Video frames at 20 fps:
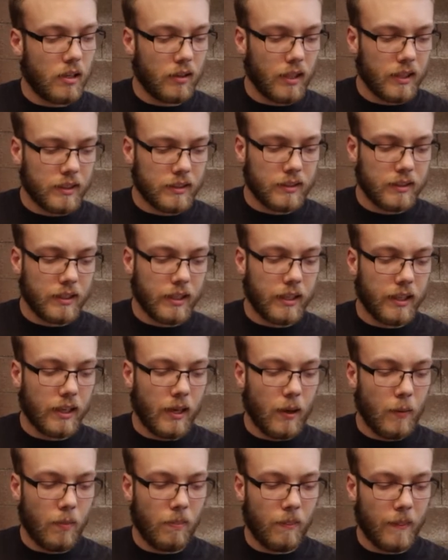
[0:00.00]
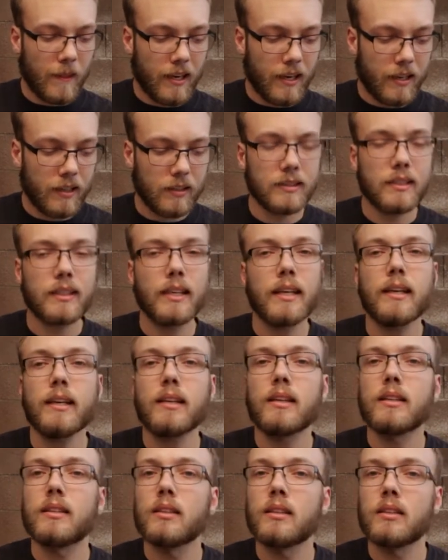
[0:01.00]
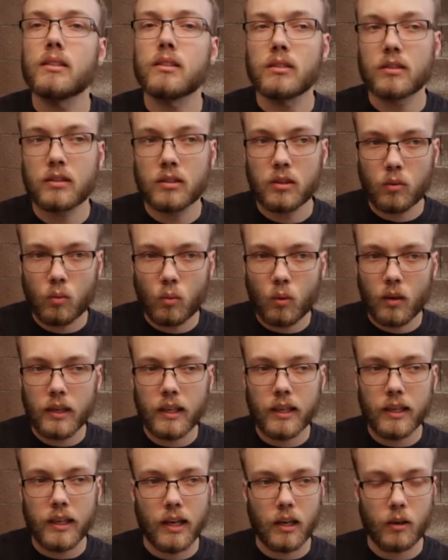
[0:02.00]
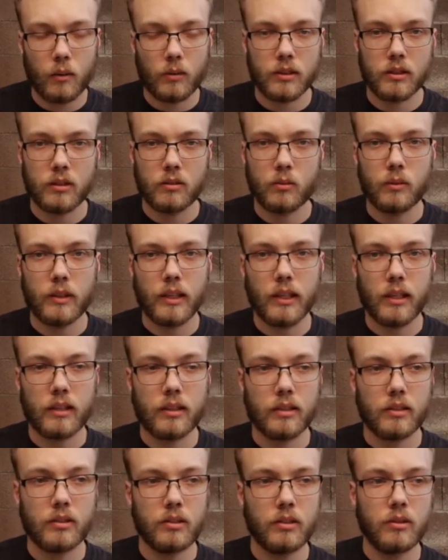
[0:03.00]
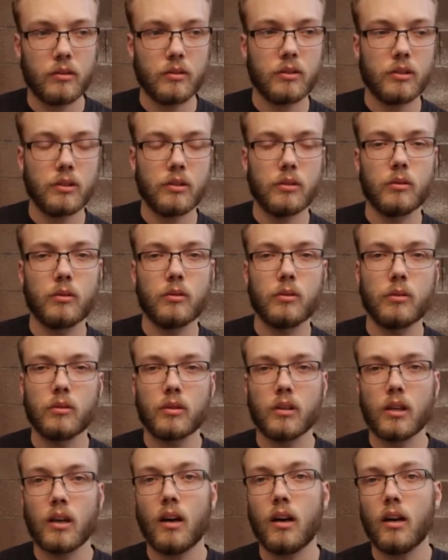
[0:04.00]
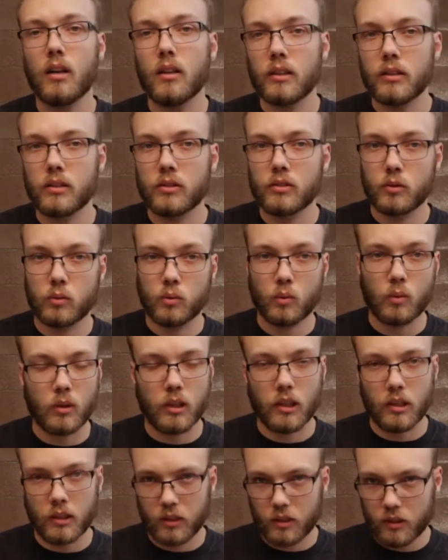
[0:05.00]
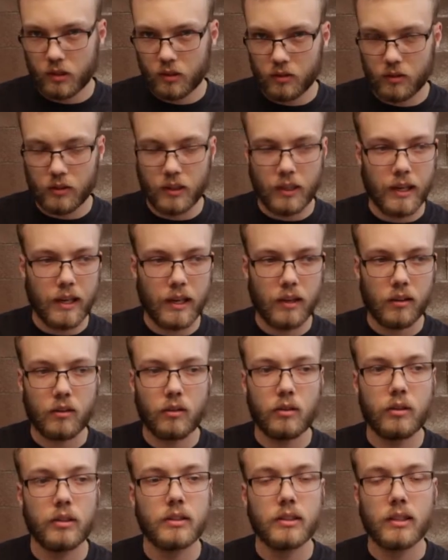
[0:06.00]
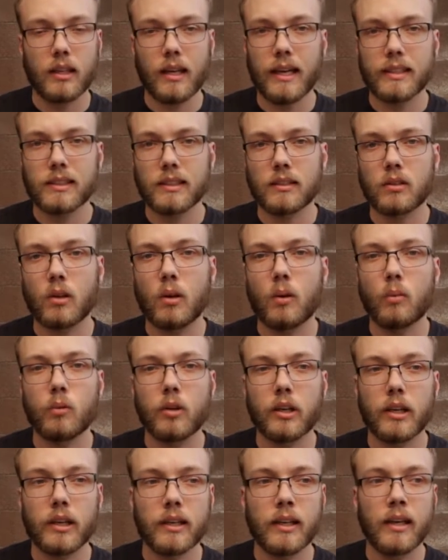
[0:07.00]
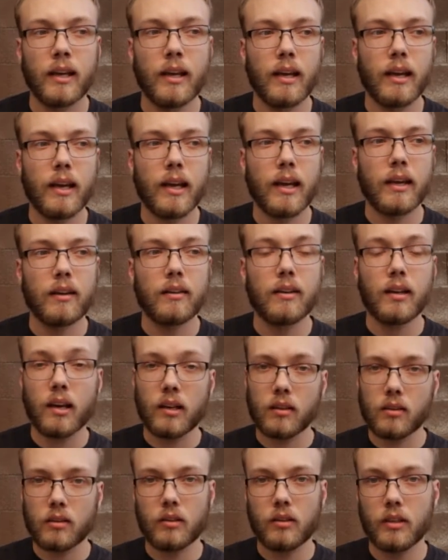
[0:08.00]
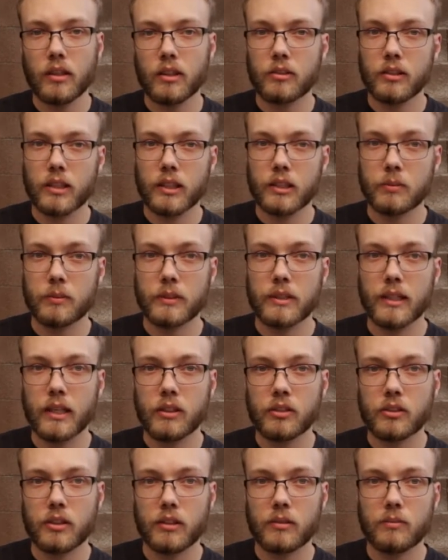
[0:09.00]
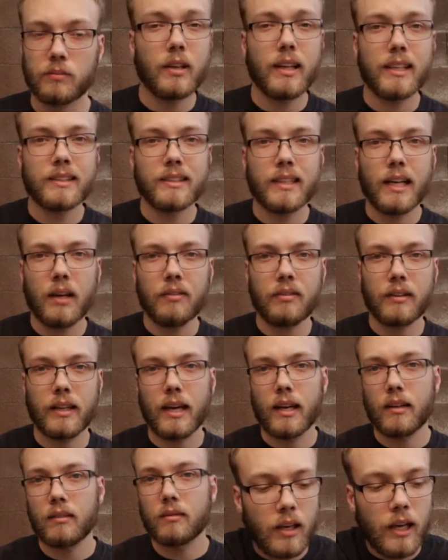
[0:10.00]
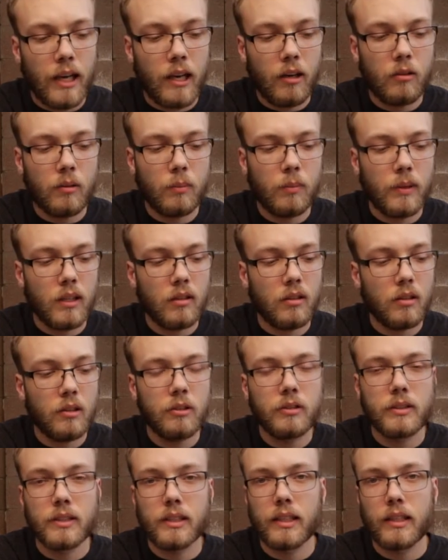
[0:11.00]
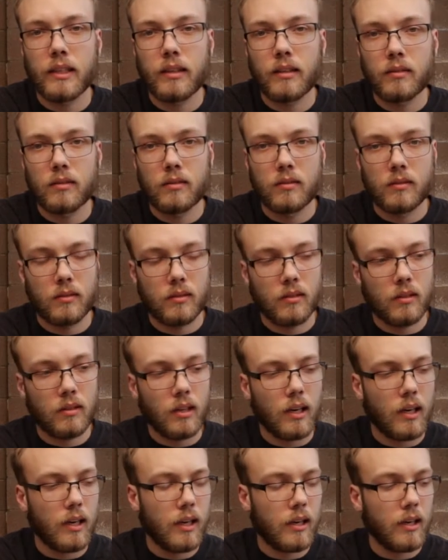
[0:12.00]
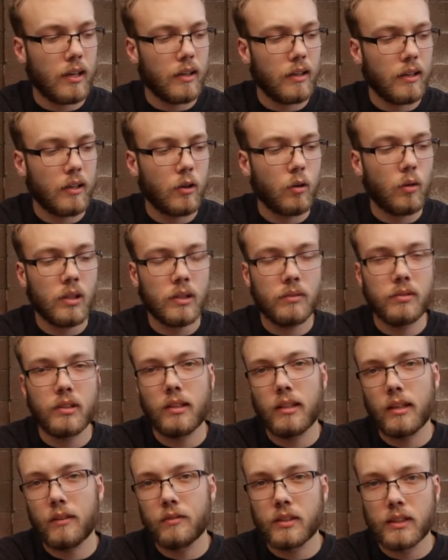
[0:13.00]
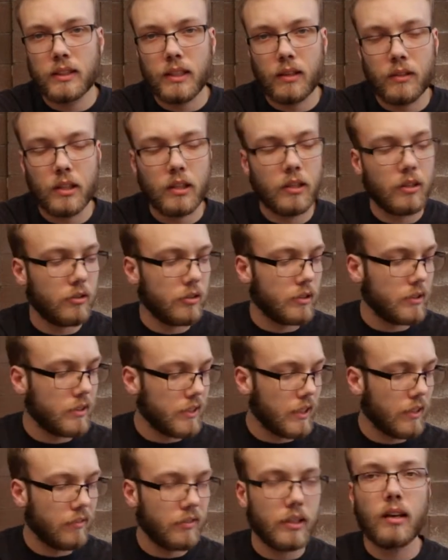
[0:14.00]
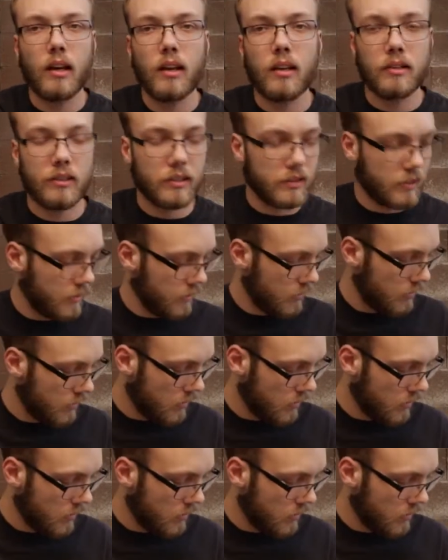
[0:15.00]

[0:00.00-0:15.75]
let's say I take 20 hours a week to do college work. That includes classes, homework, and not including transportation. Well, that's half of that. I would be losing the equivalent of $300